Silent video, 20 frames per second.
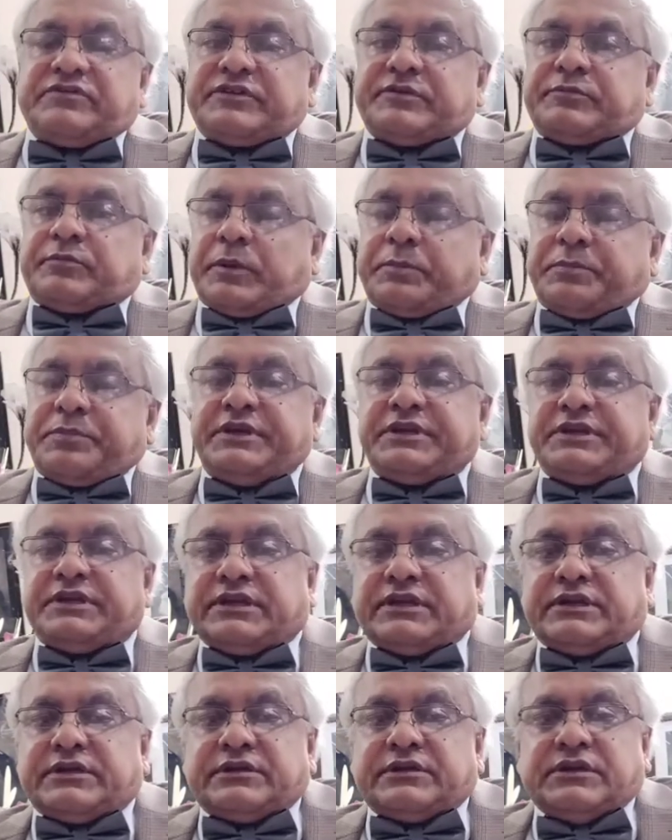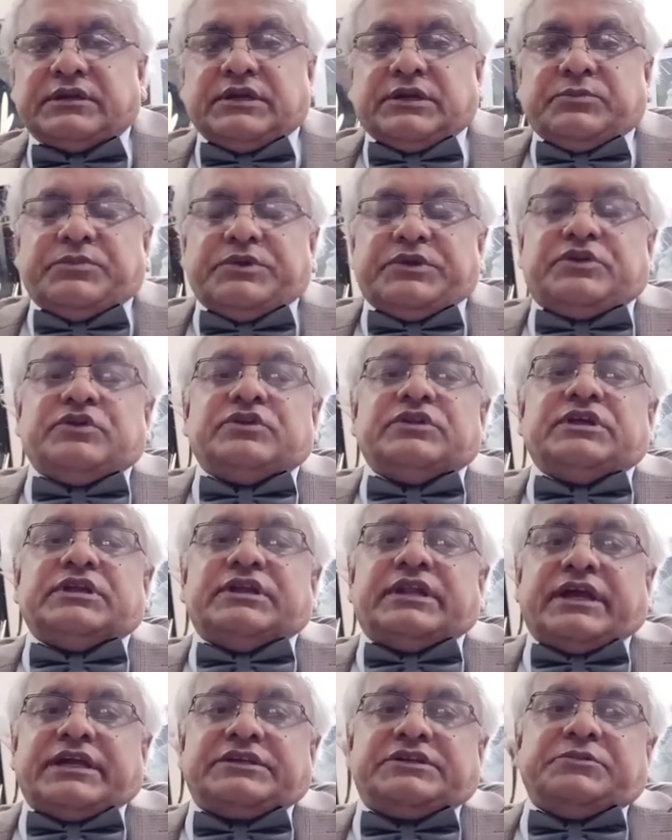of opinion between the
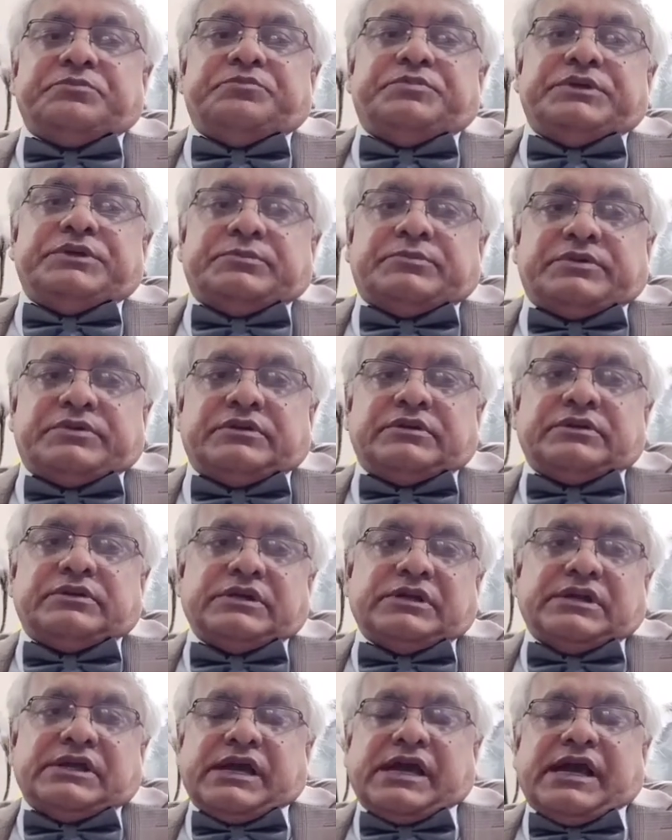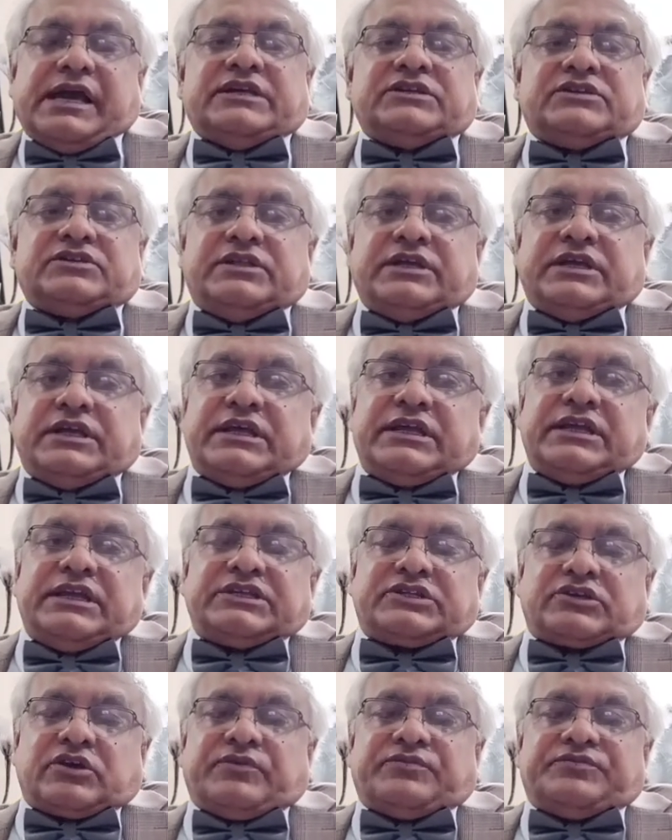native people and the
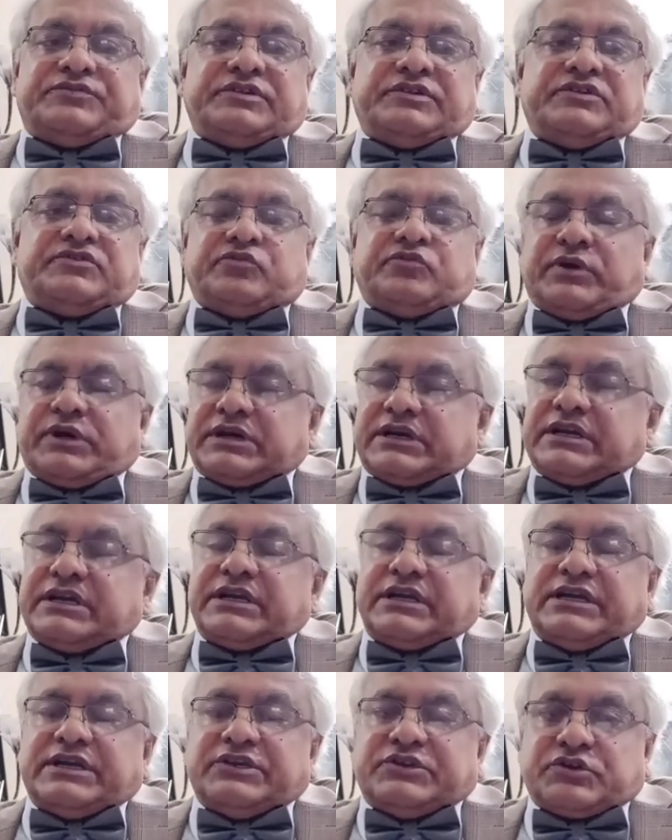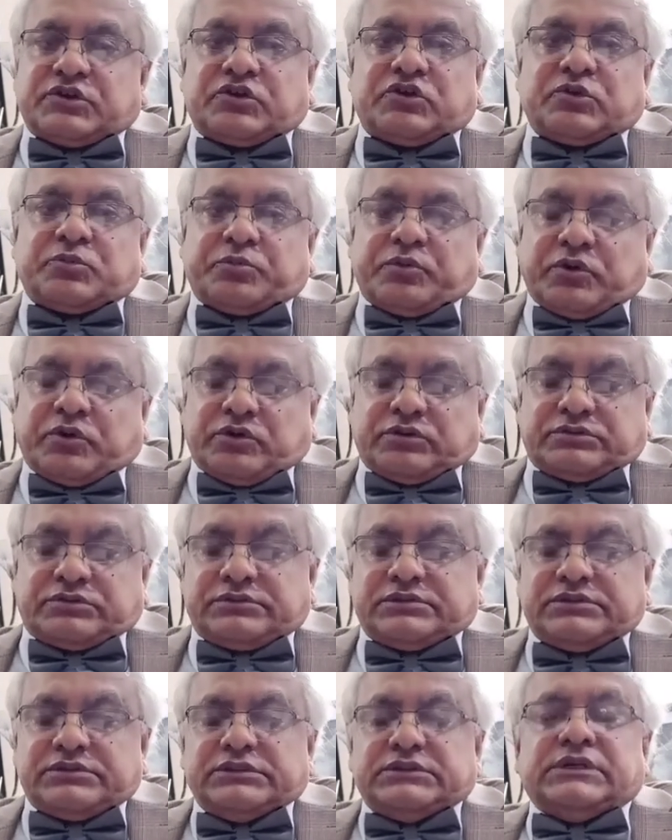English officers working in Chandrapur.
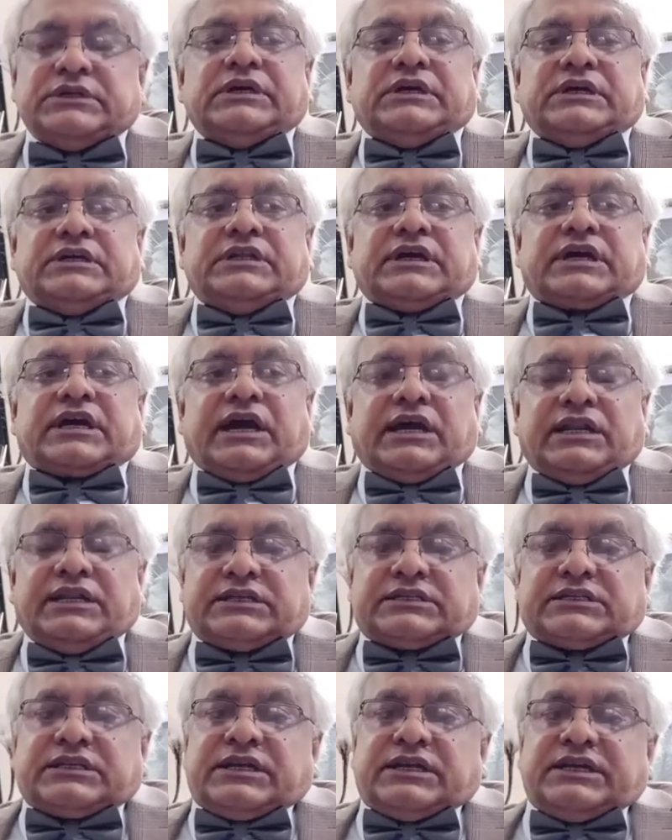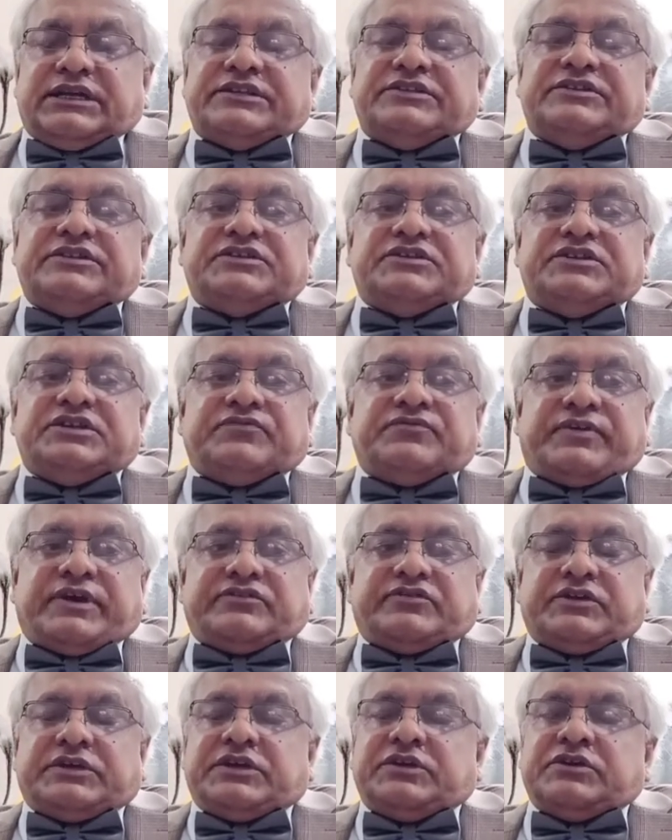The collector is the chief
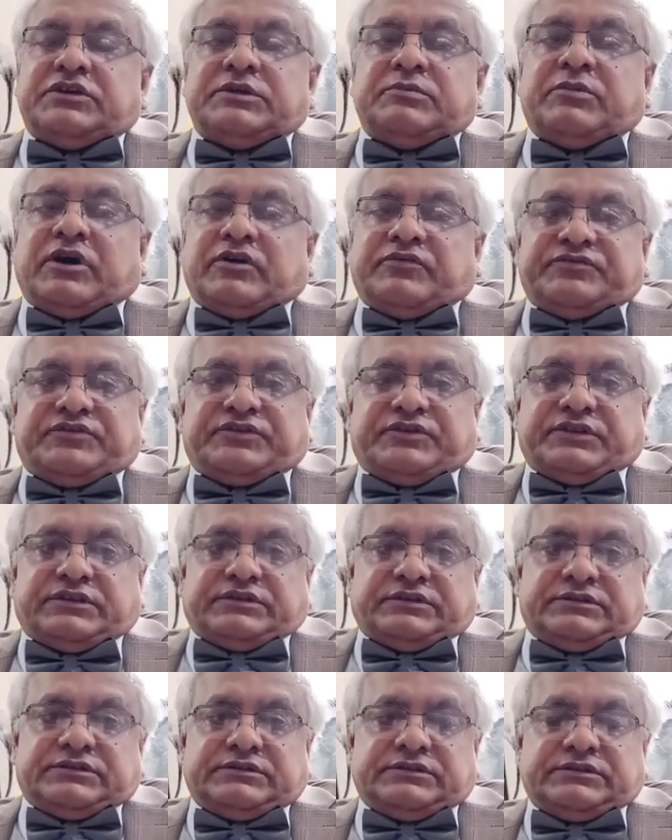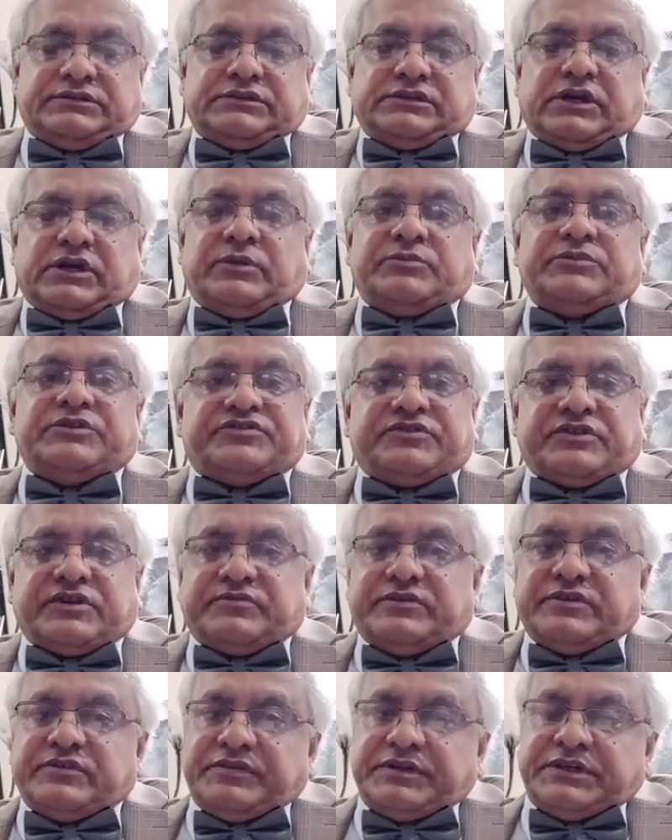executive officer of the
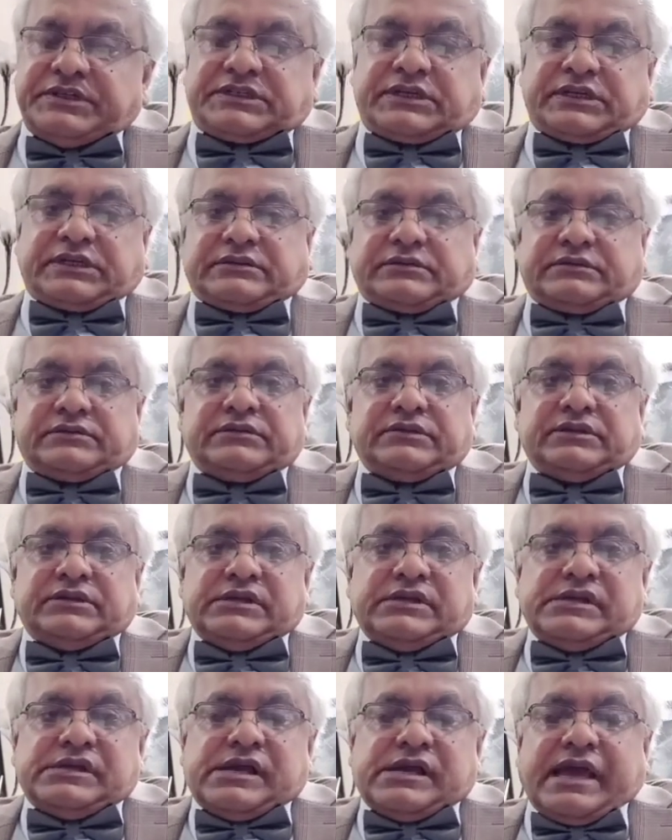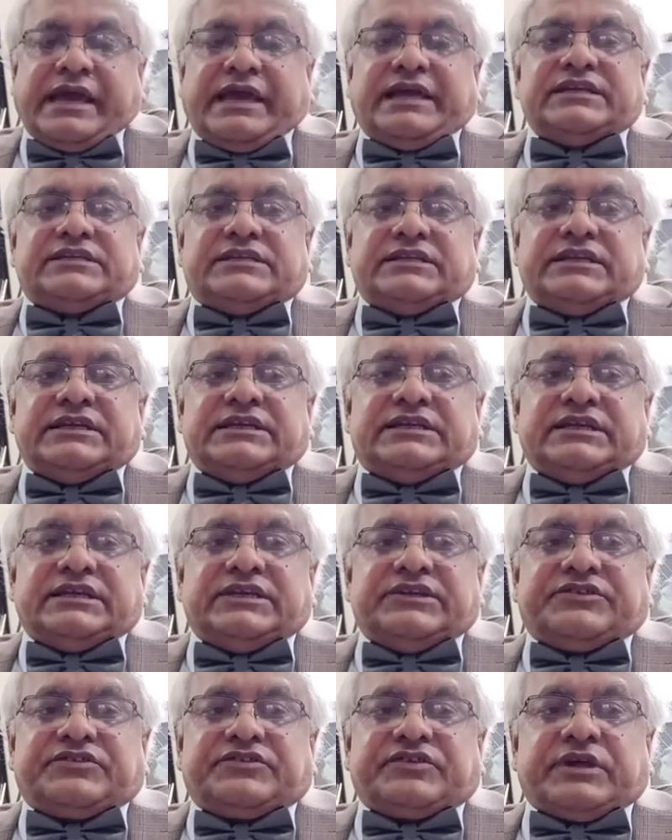subdivision, and it
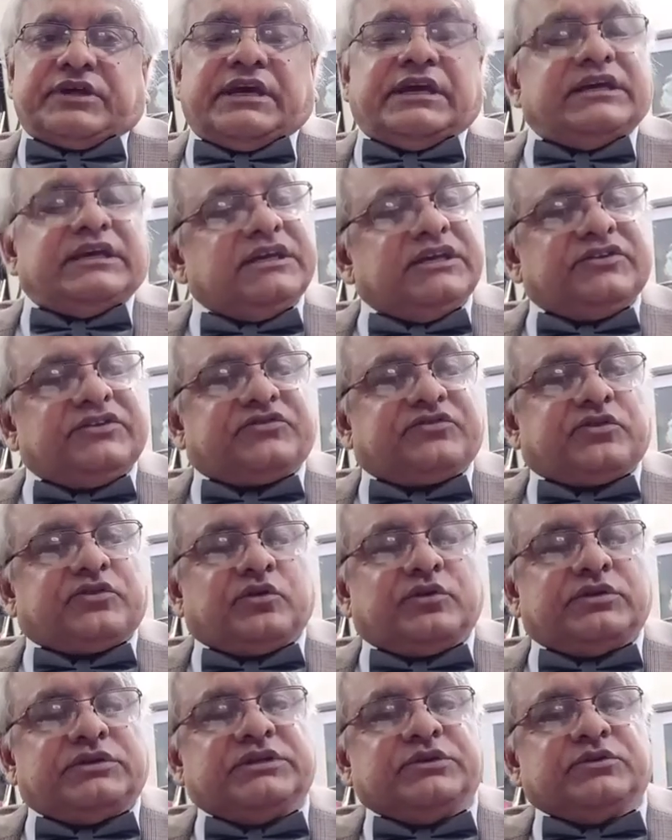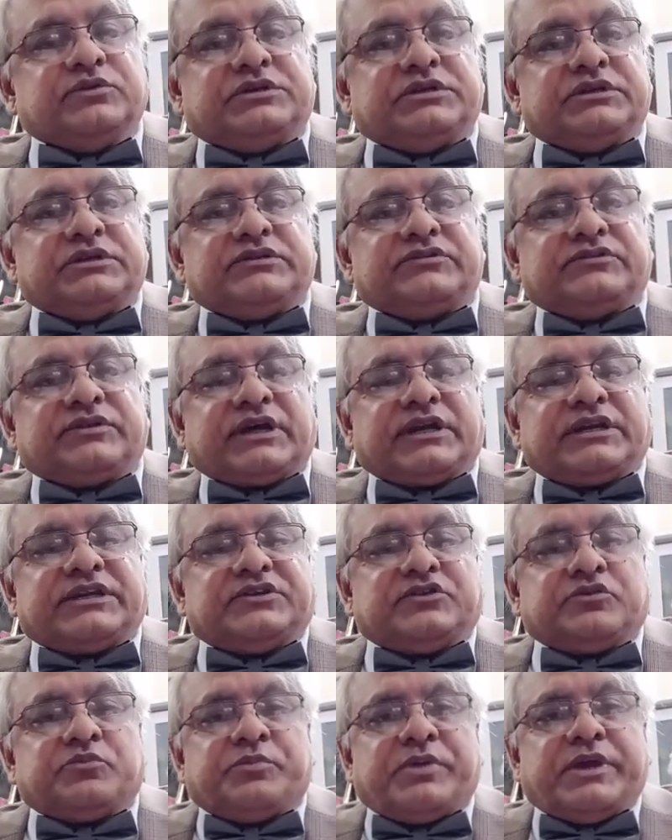is his sole duty exactly
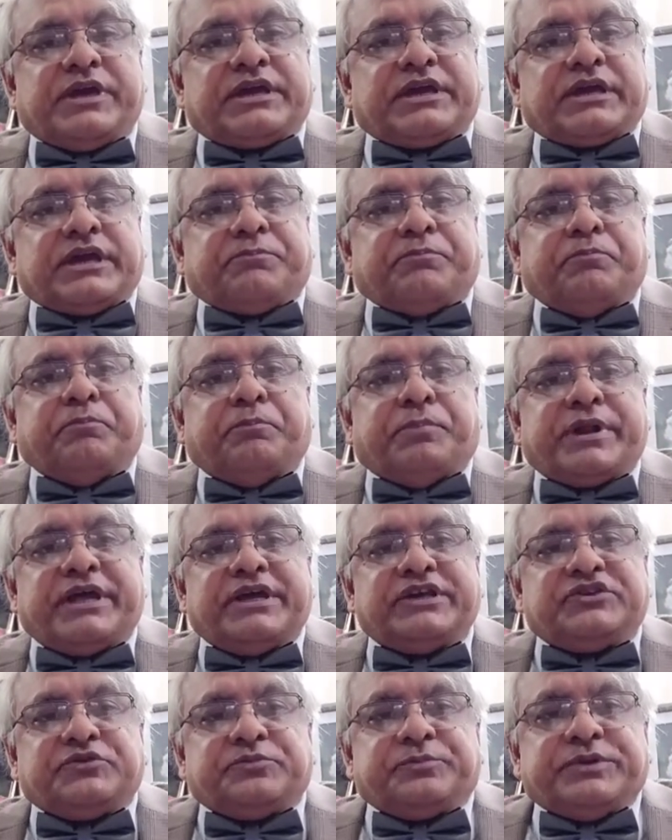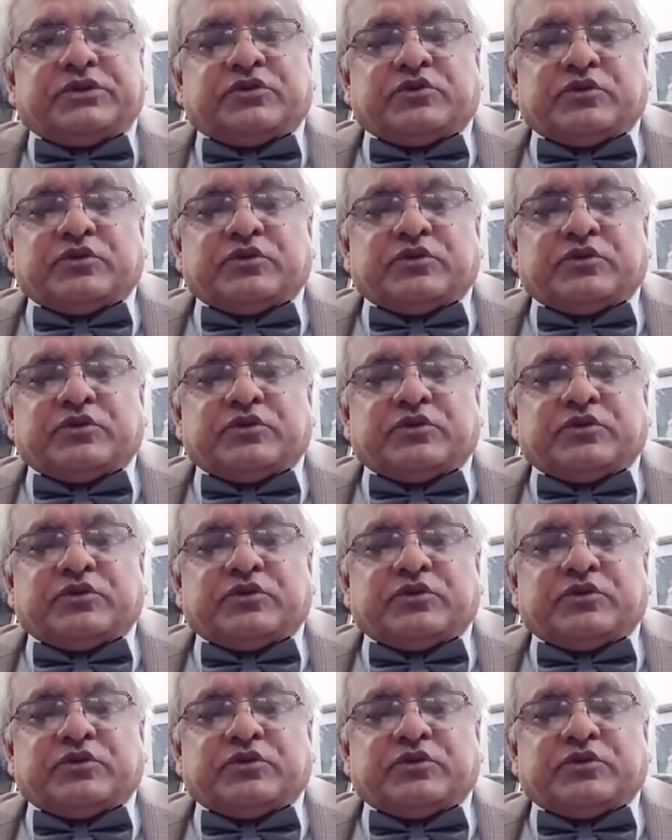to make a bridge